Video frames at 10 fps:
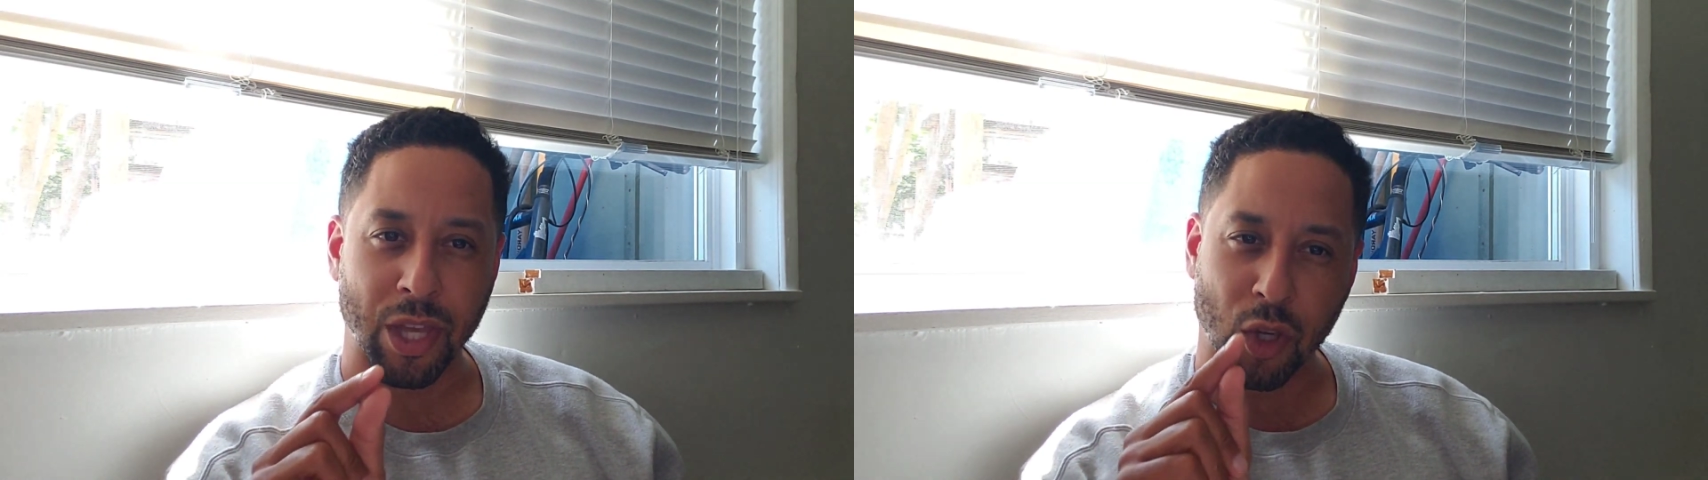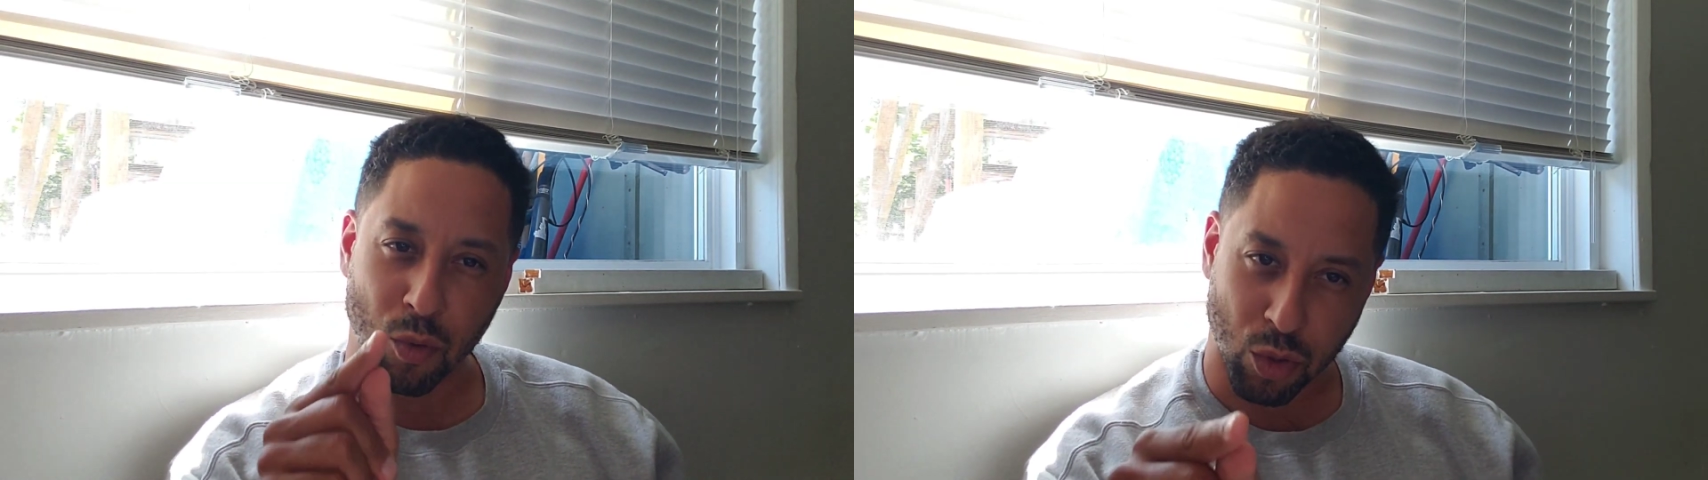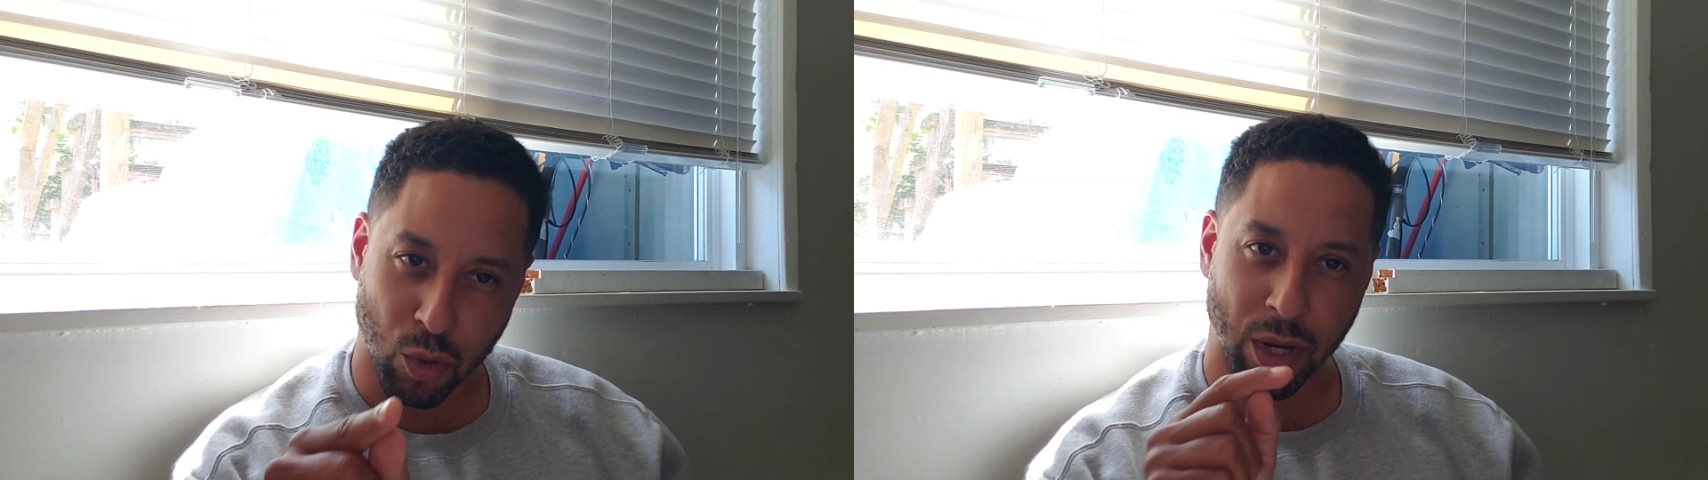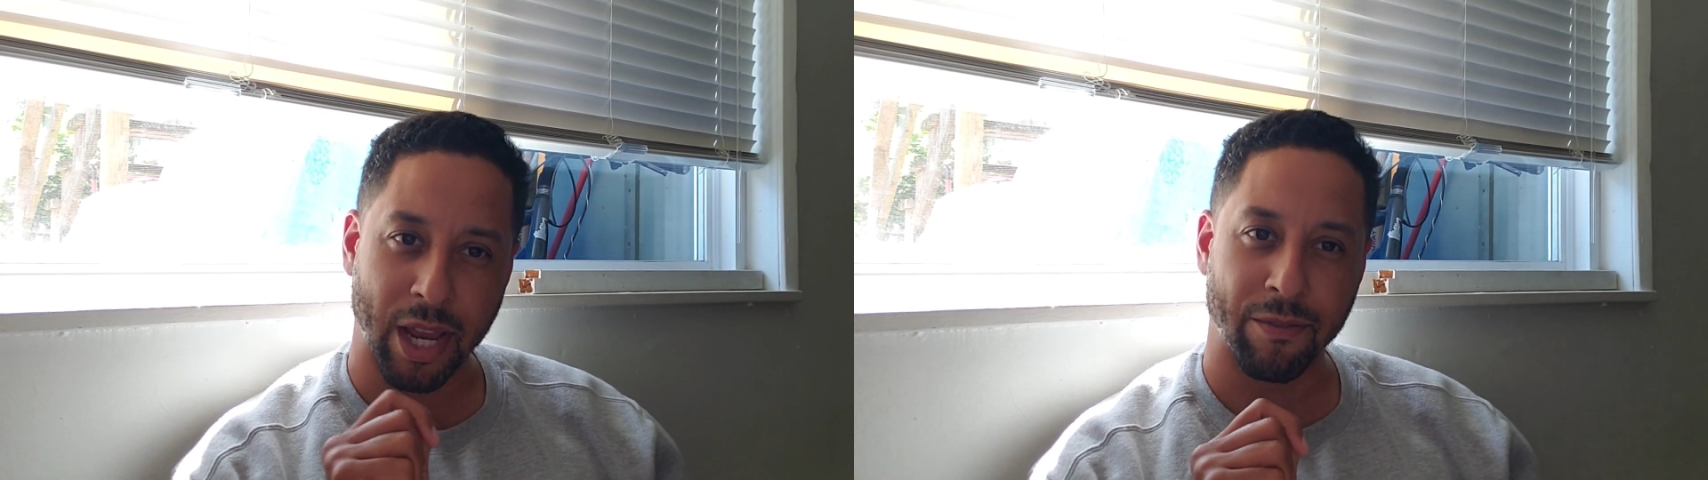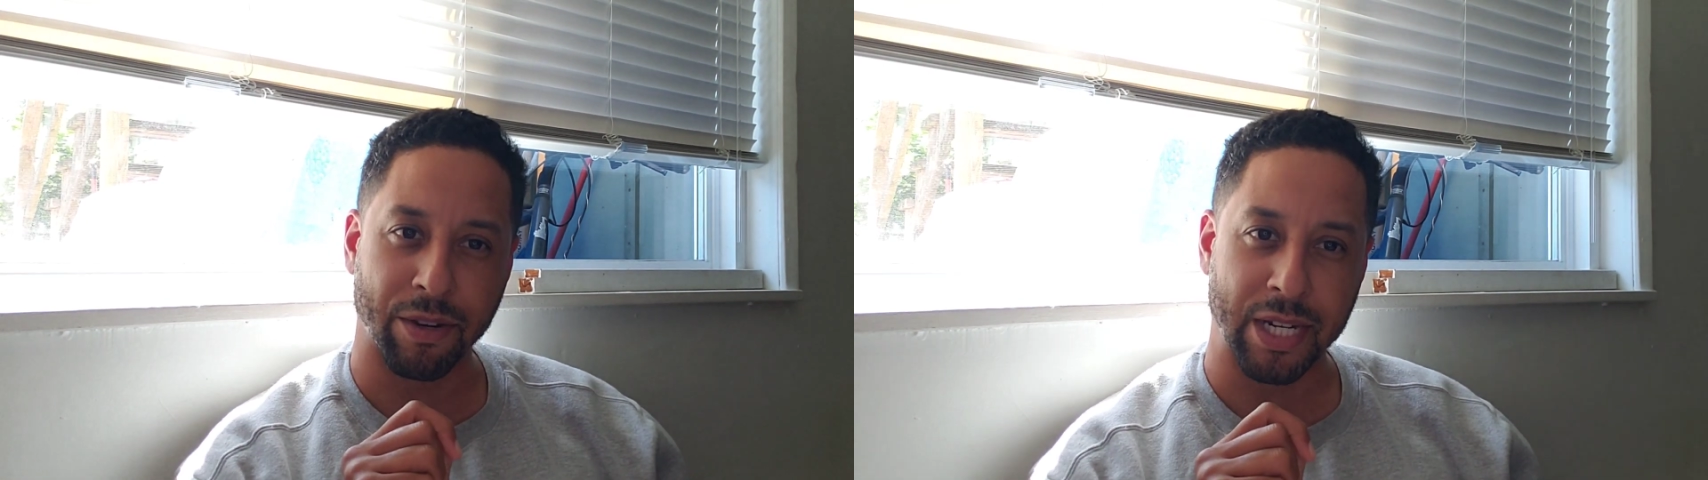that you do it
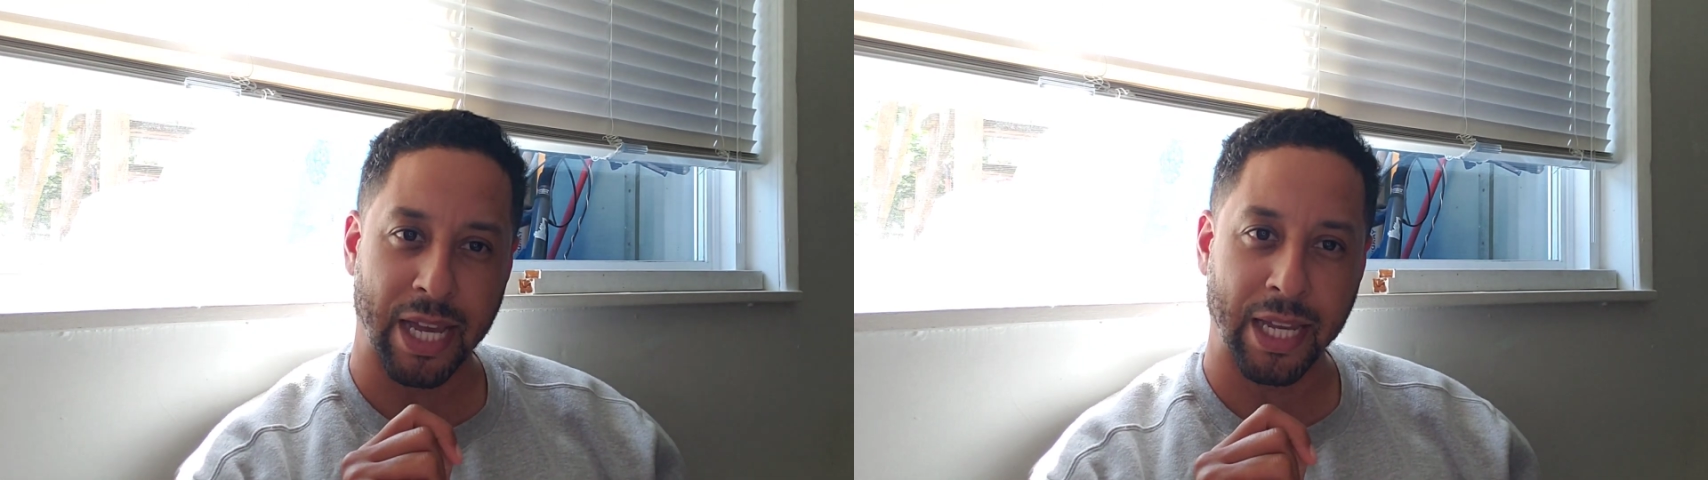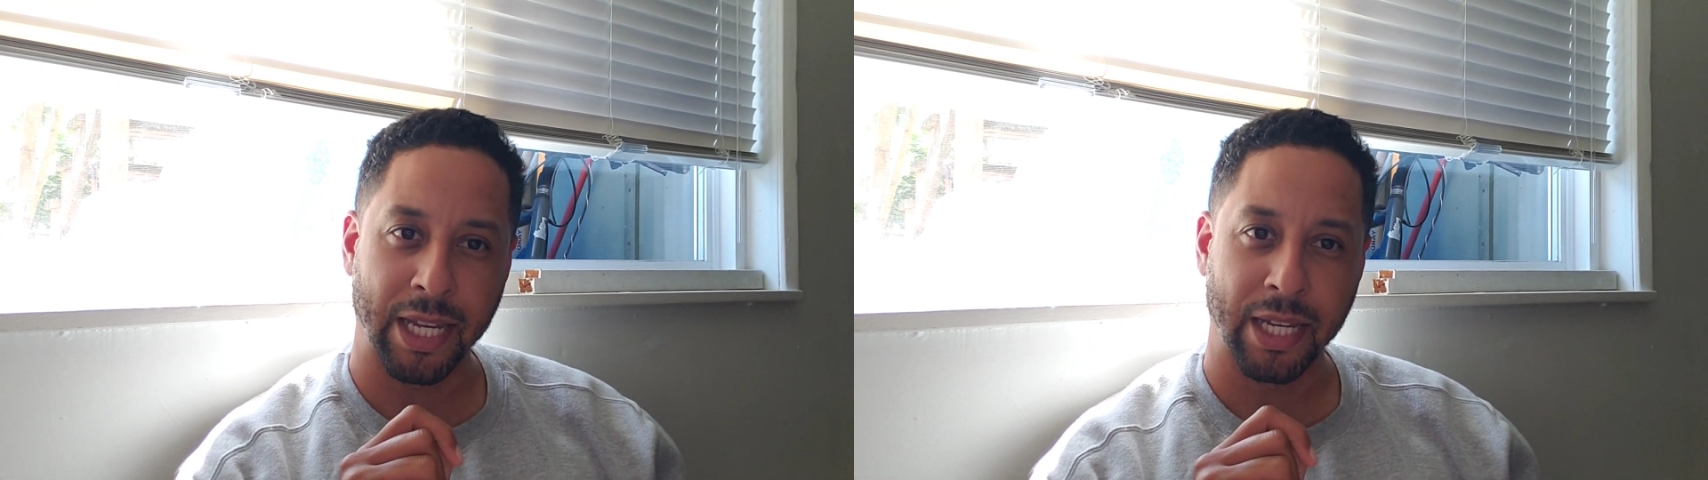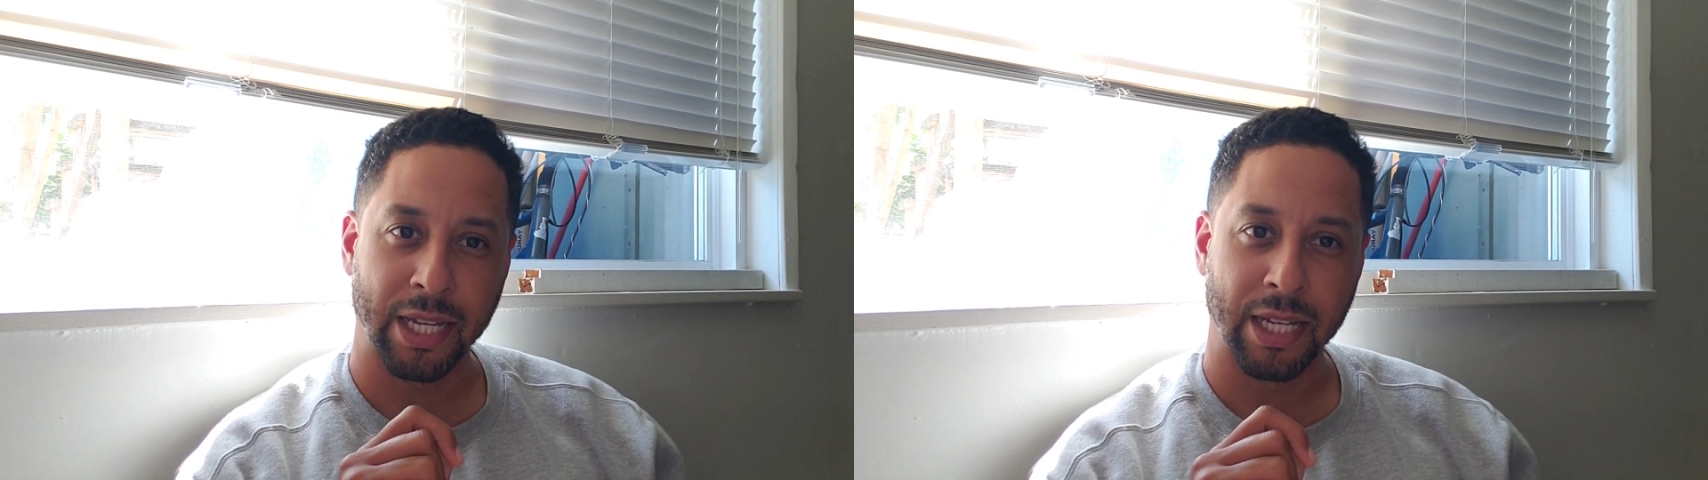every day